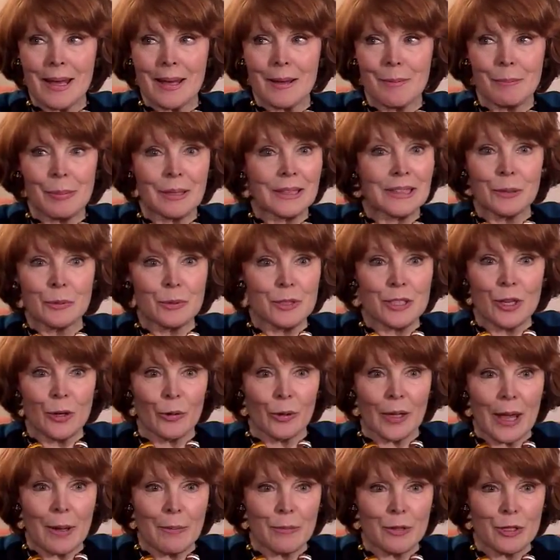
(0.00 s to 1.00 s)
But there was no
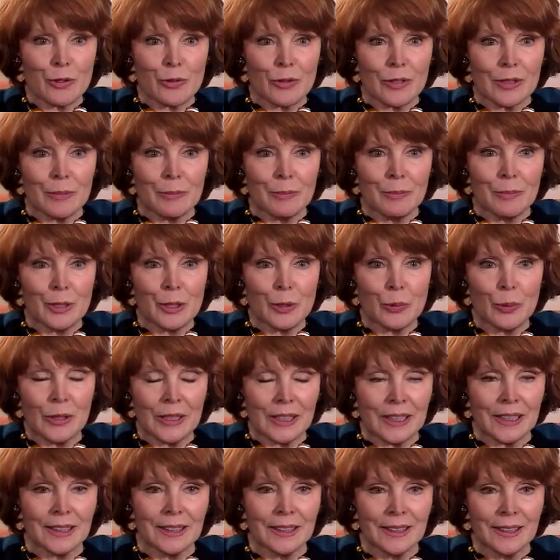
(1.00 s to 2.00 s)
chemistry
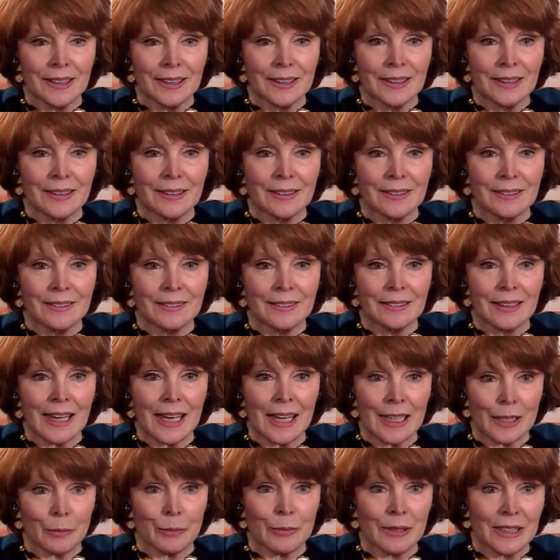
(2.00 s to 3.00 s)
between
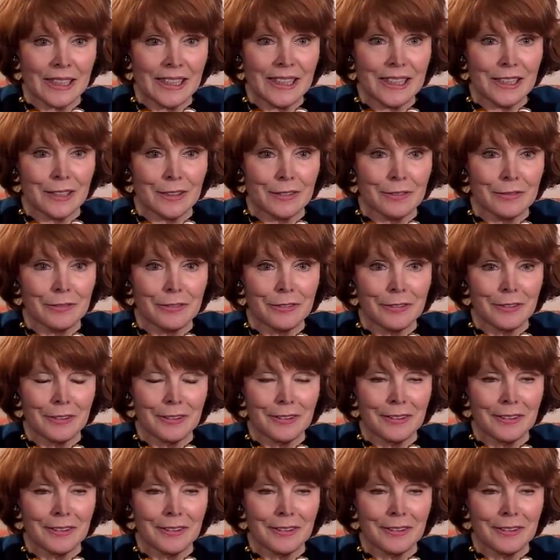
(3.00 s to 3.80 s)
Adam and Eve.